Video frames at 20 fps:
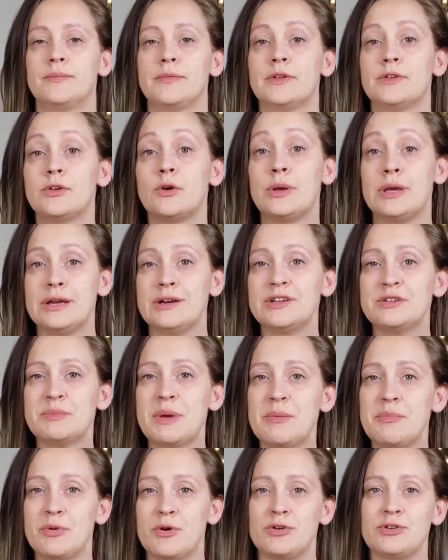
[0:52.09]
So here's
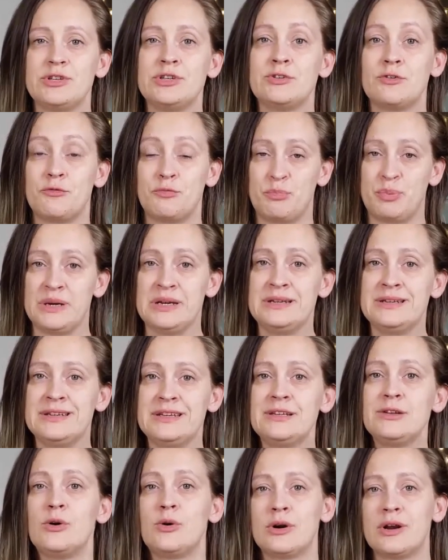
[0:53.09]
my process of
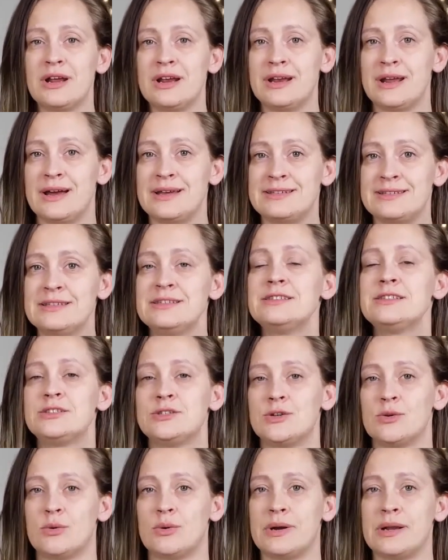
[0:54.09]
printing, organizing,
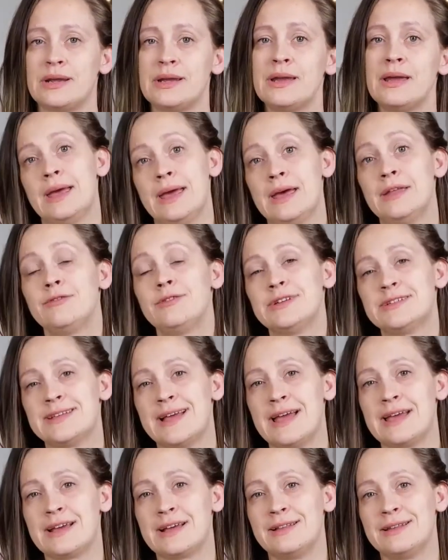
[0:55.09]
storing, and
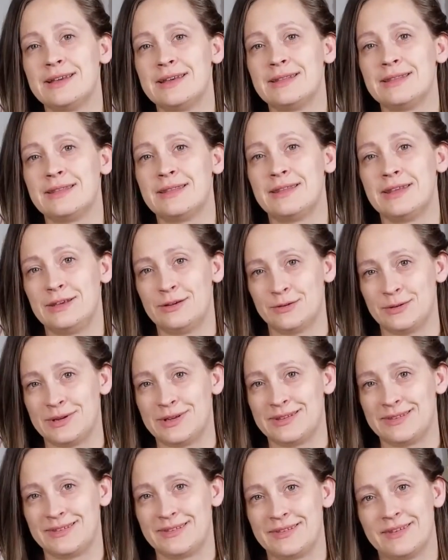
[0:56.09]
recycling the
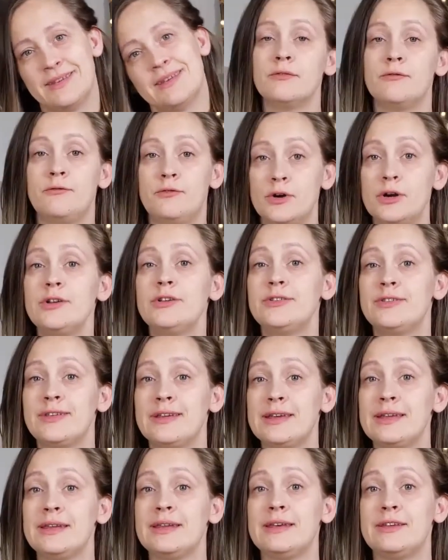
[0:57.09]
units. First
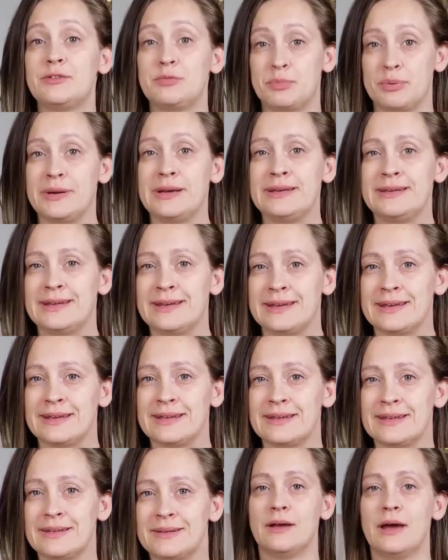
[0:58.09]
thing is printing.
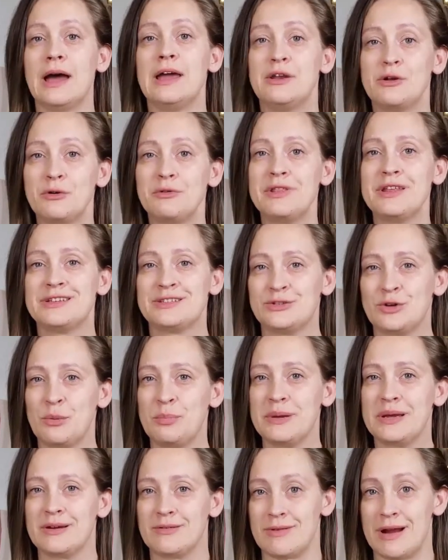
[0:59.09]
I know this
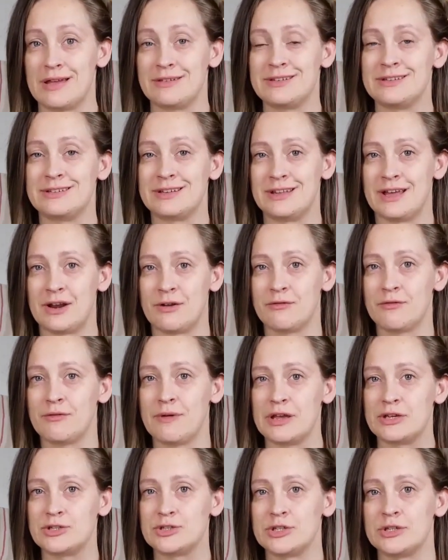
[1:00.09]
topic arises a lot of
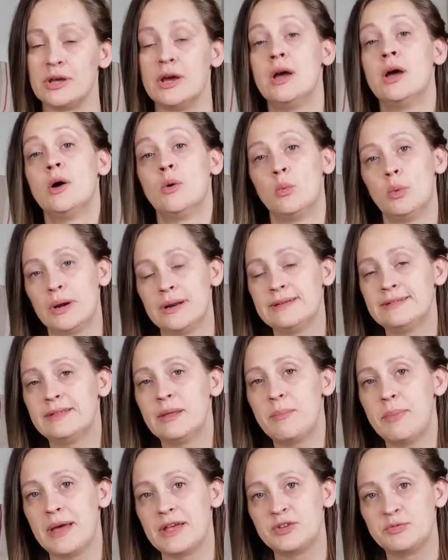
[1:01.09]
questions. What is
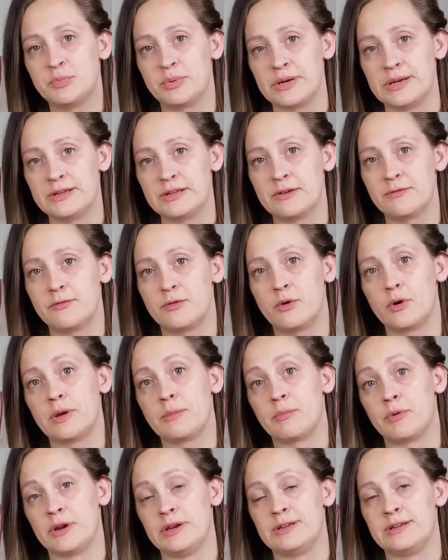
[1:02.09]
the best printer for
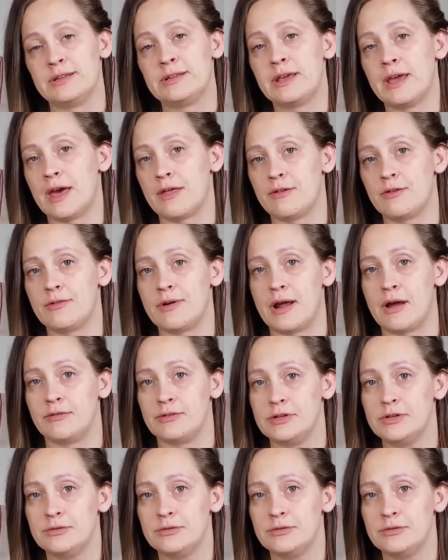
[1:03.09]
printing Gather Round